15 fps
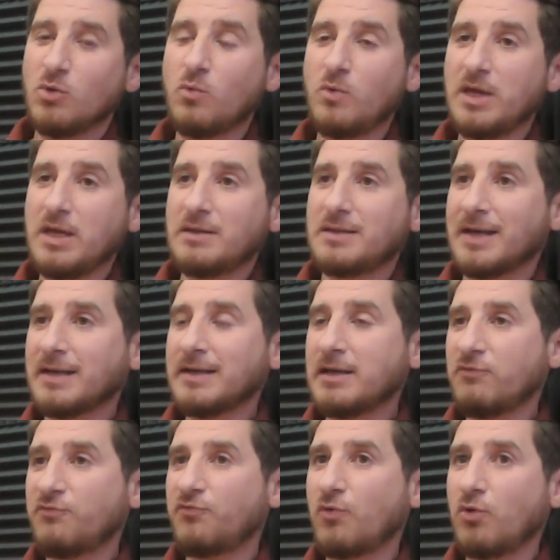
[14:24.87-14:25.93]
We
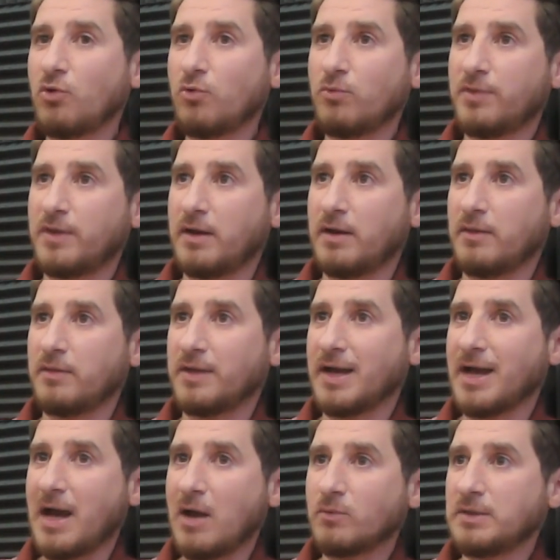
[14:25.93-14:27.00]
technically follow the
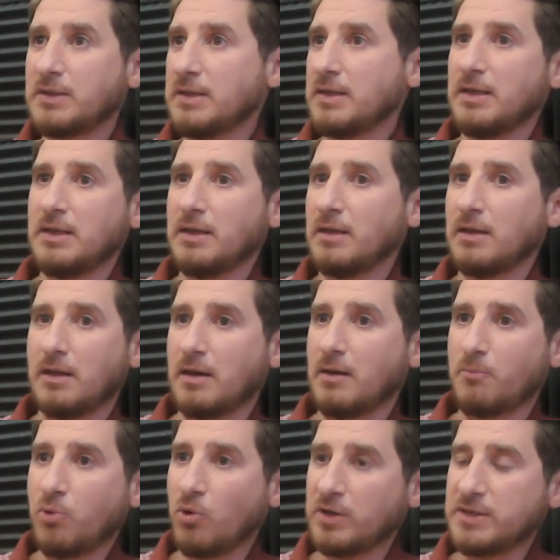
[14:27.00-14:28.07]
county
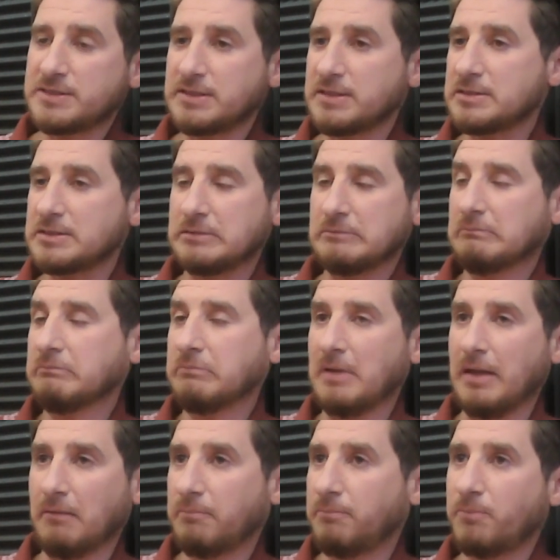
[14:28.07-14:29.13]
policies and
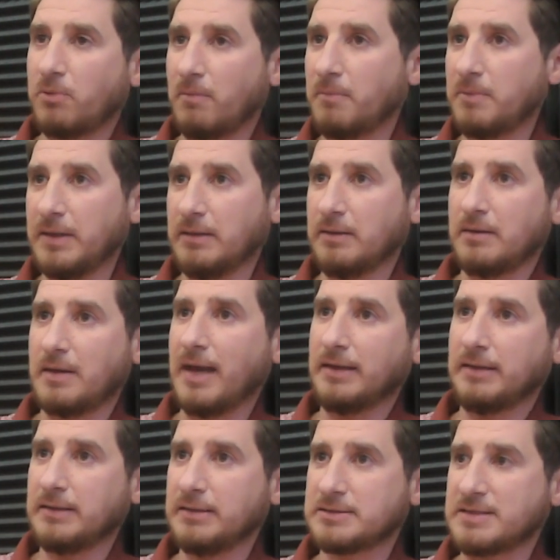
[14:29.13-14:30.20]
probably
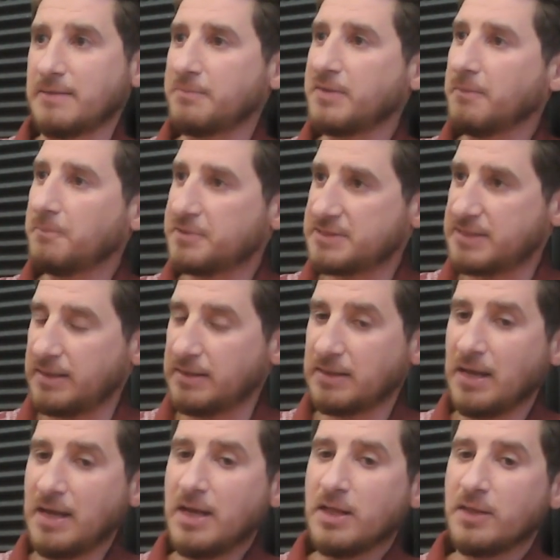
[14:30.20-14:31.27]
90-something%.
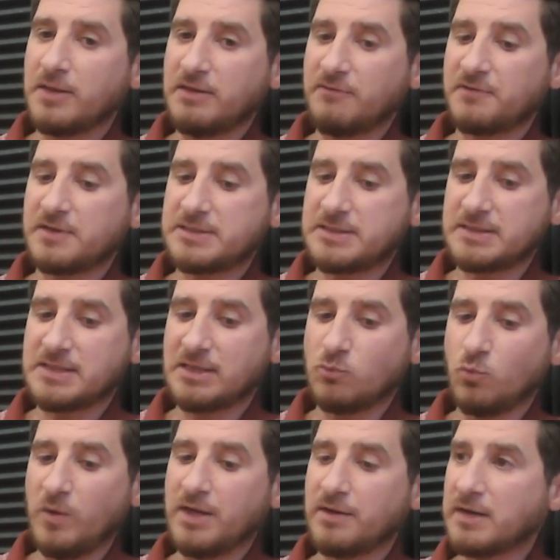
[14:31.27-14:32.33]
The difference is that
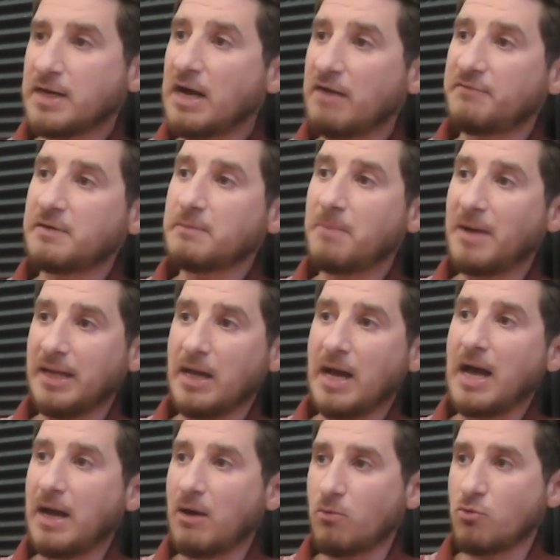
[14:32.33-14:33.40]
we are governed by
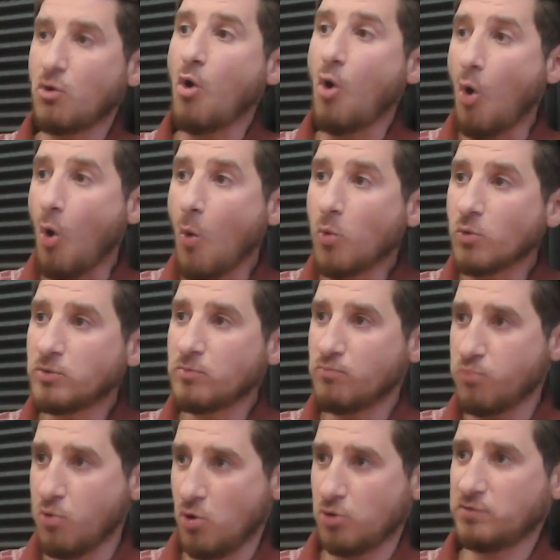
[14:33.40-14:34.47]
our own
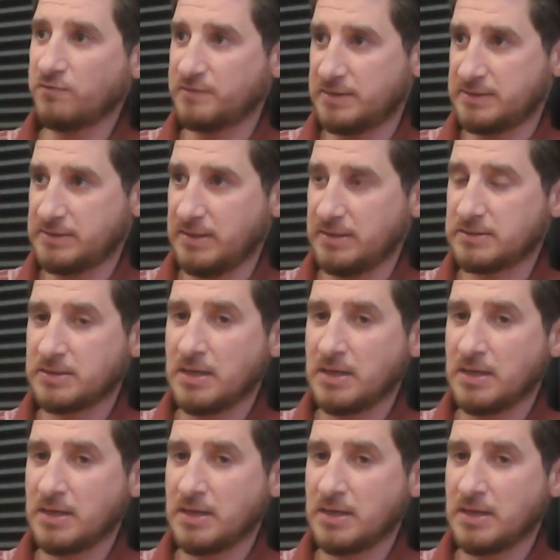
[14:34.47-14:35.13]
board of trustees.